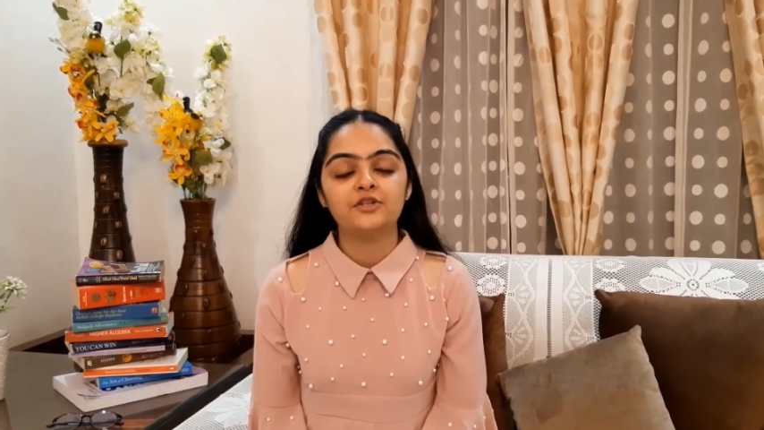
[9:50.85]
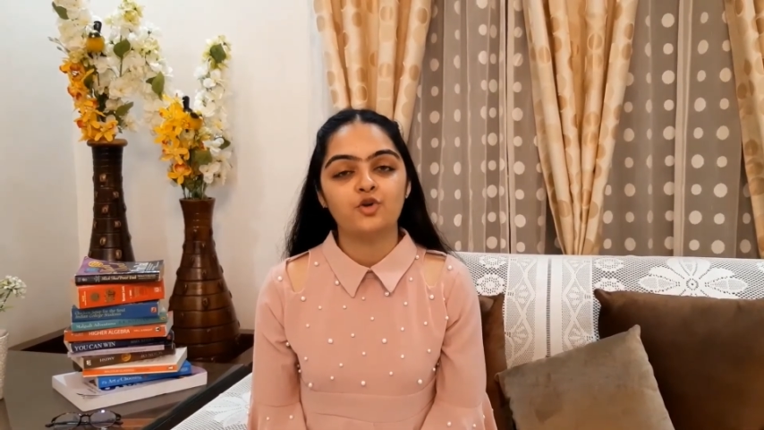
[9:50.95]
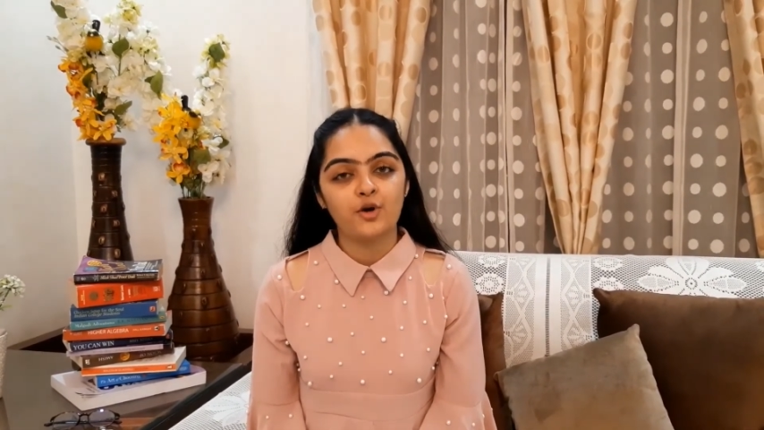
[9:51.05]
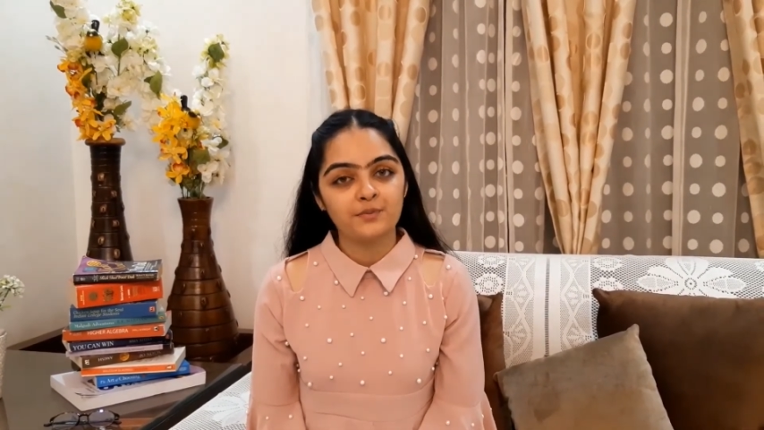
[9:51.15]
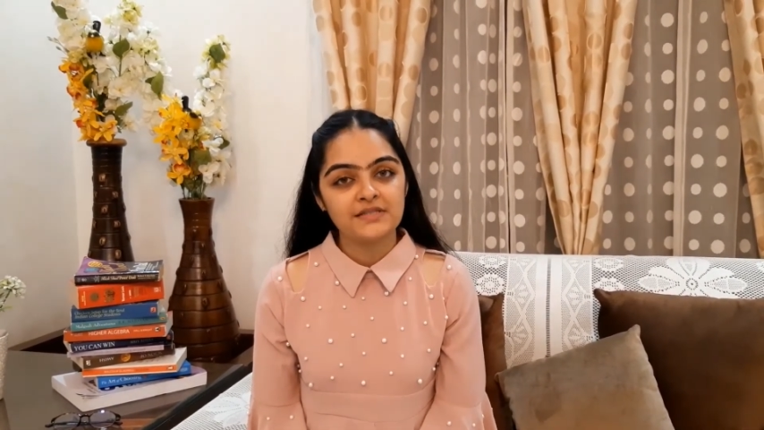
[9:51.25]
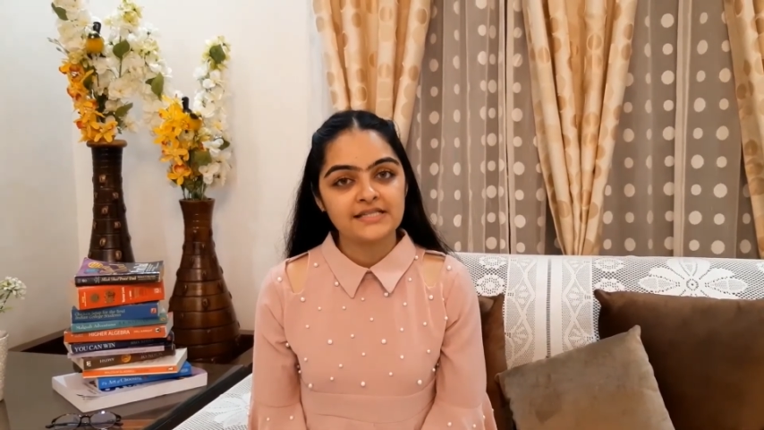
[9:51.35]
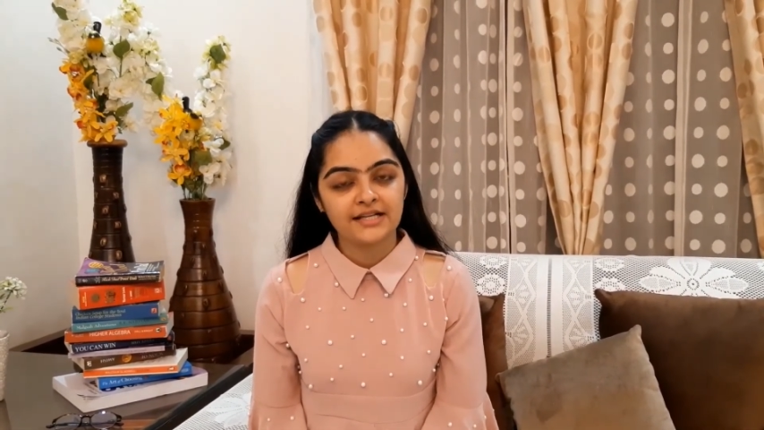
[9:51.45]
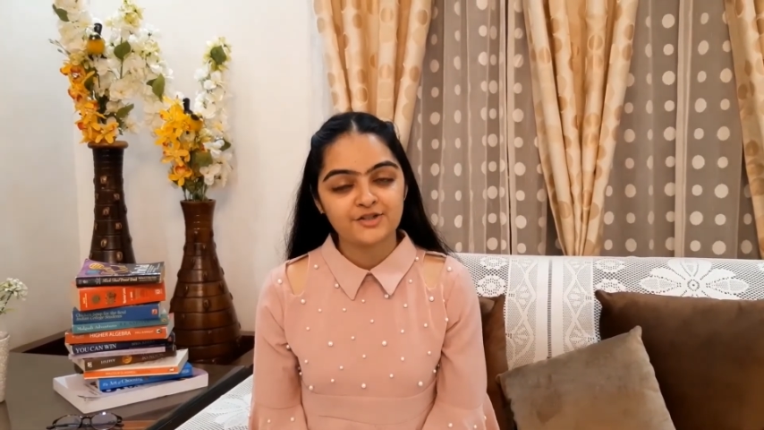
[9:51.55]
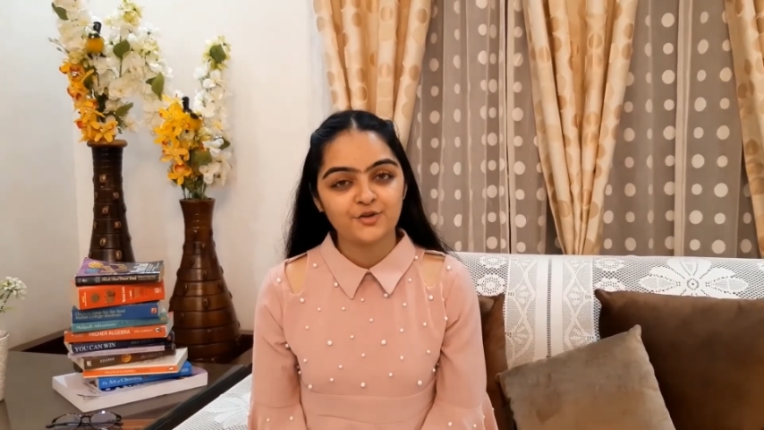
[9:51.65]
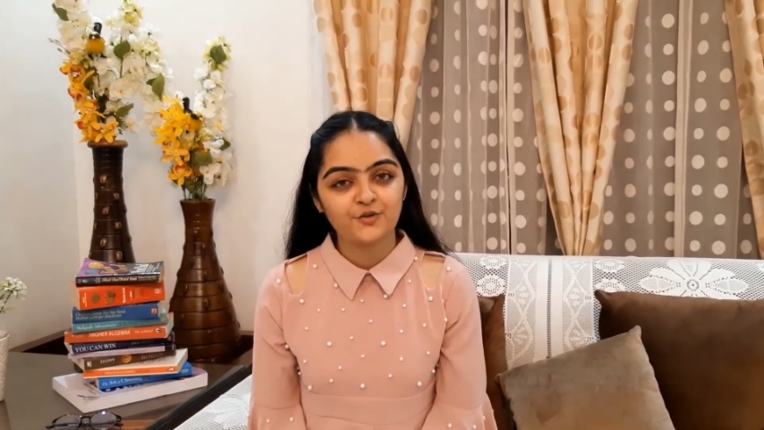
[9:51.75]
the comments
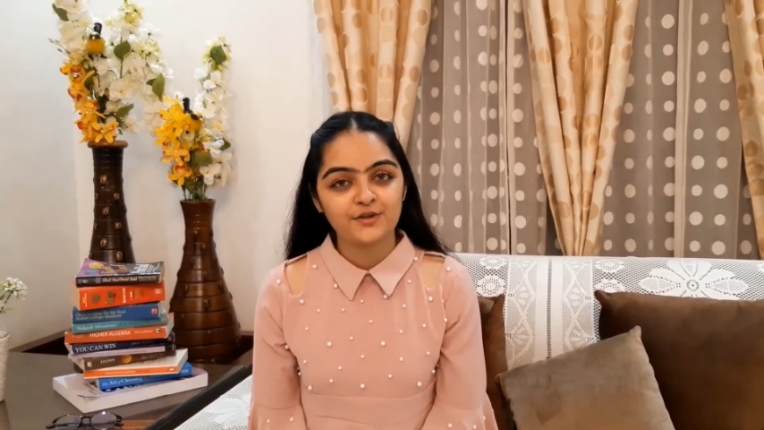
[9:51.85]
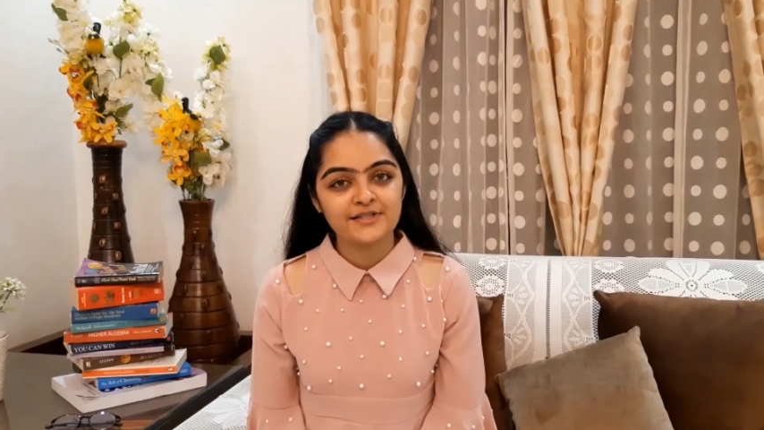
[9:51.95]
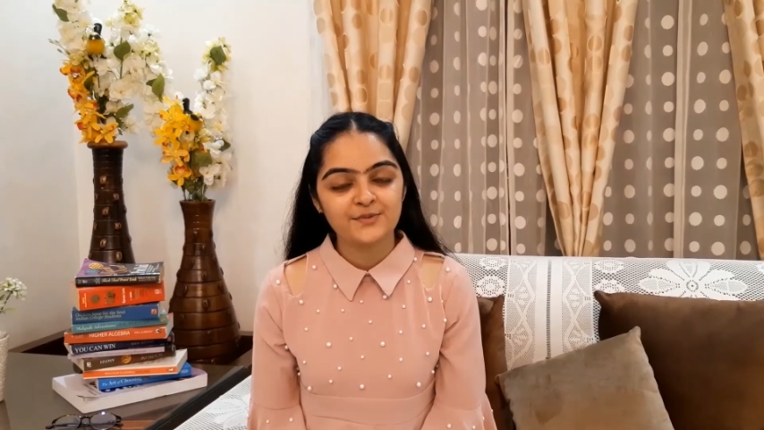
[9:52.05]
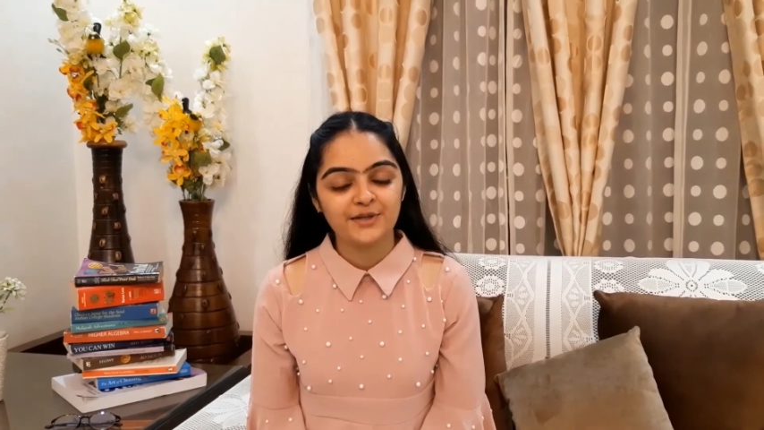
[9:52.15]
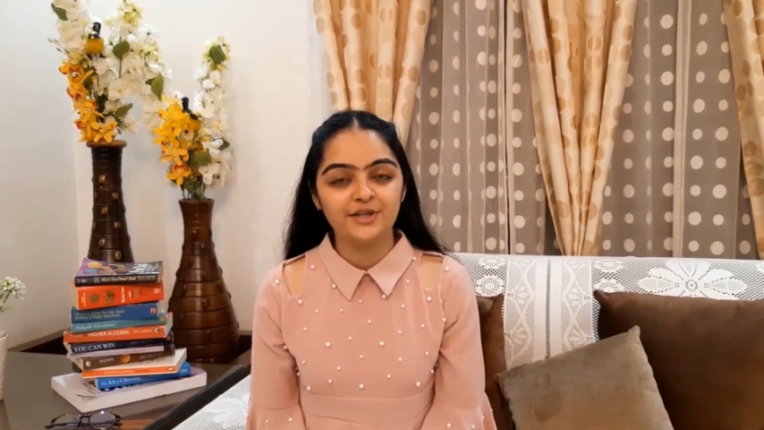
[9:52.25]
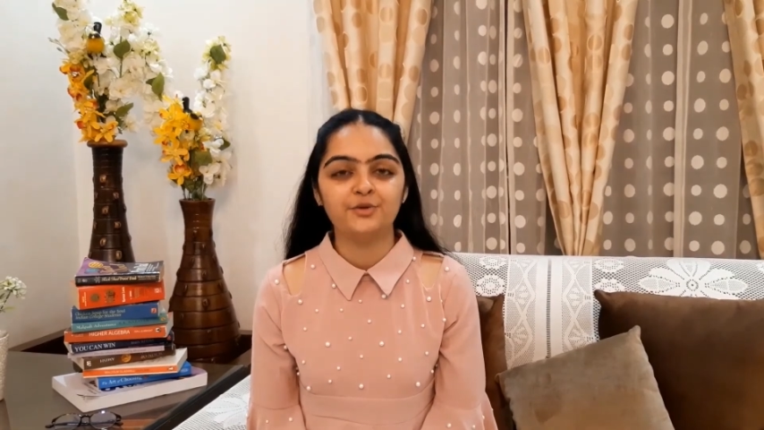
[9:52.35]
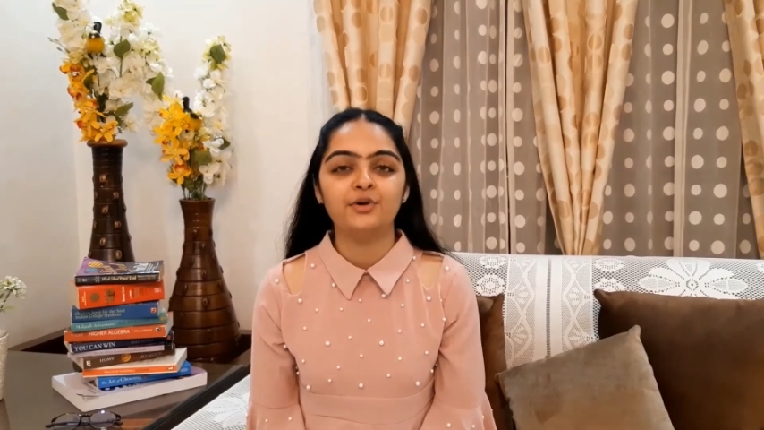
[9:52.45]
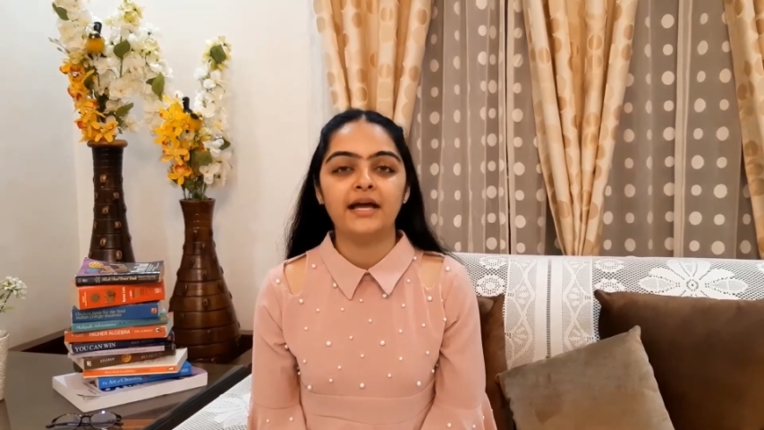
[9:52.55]
section for this video